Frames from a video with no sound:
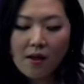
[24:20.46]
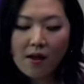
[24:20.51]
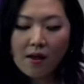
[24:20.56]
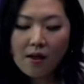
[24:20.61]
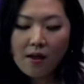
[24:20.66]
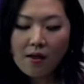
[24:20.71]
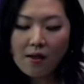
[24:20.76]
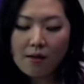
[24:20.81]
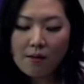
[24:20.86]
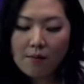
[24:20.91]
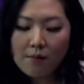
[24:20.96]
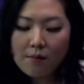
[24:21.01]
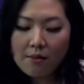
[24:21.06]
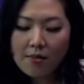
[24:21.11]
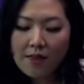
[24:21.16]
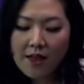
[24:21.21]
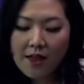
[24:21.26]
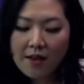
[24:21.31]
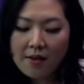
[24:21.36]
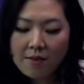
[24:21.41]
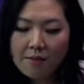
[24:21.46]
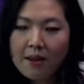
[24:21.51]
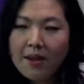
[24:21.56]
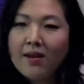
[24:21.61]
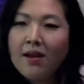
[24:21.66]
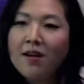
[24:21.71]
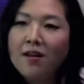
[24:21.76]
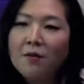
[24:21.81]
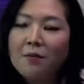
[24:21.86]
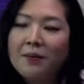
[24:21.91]
um, that may
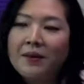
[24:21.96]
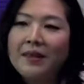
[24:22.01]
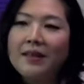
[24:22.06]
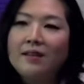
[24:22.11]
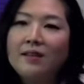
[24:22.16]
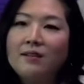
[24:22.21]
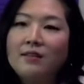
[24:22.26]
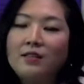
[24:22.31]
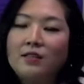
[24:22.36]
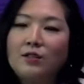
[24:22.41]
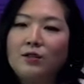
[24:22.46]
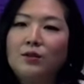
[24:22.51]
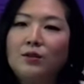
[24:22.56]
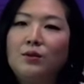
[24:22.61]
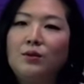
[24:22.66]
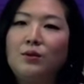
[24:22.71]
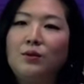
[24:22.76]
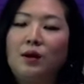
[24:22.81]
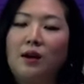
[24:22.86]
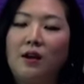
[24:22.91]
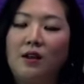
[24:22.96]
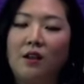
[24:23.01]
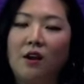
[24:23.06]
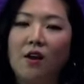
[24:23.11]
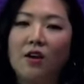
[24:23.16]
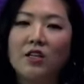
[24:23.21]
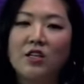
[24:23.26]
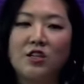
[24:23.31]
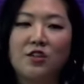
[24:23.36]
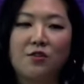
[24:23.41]
not appeal to a
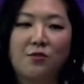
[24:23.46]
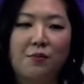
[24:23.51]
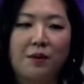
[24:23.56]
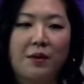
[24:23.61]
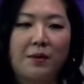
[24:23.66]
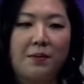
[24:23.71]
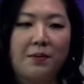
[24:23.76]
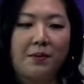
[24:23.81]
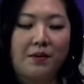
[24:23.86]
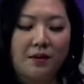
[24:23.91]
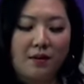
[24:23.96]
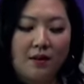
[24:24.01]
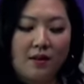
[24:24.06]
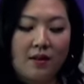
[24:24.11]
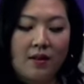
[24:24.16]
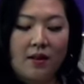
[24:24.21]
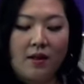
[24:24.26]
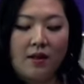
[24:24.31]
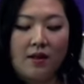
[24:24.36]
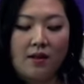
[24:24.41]
large enough people,